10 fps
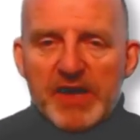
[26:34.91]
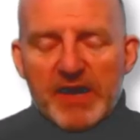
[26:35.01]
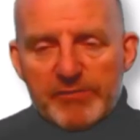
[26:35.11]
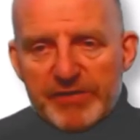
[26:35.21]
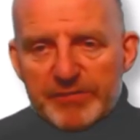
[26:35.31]

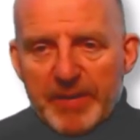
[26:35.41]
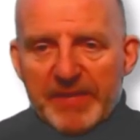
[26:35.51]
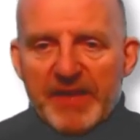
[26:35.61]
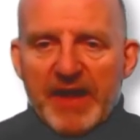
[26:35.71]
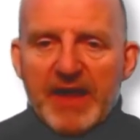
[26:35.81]
and you
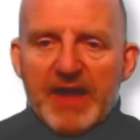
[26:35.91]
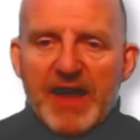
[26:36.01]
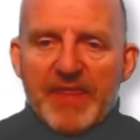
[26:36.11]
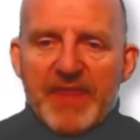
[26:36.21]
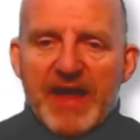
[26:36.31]
expand that,
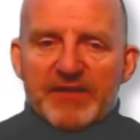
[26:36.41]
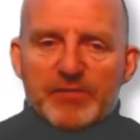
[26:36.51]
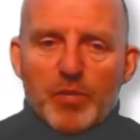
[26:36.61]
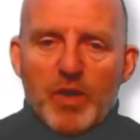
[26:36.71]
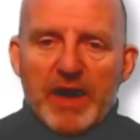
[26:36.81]
and
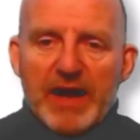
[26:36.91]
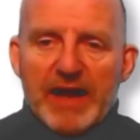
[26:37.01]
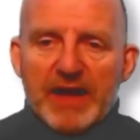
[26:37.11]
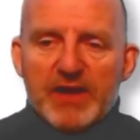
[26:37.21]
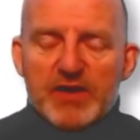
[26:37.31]
that's
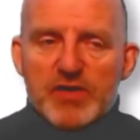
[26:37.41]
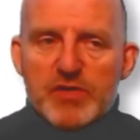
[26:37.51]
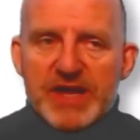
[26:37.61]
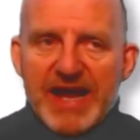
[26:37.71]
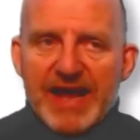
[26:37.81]
where you
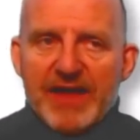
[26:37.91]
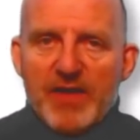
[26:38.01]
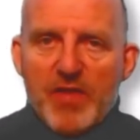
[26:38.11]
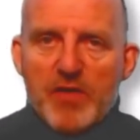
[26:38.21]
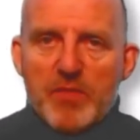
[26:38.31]
get
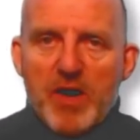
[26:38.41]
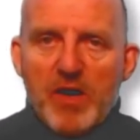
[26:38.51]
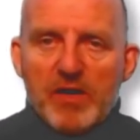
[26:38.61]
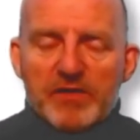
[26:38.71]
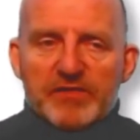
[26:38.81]
the
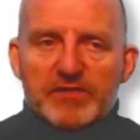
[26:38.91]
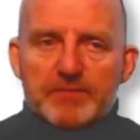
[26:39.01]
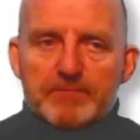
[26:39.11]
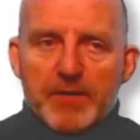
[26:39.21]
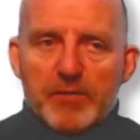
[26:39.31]

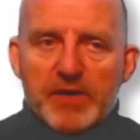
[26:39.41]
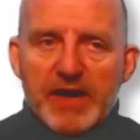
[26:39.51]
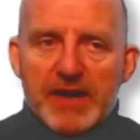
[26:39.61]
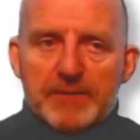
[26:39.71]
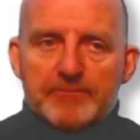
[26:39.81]
marks. Okay.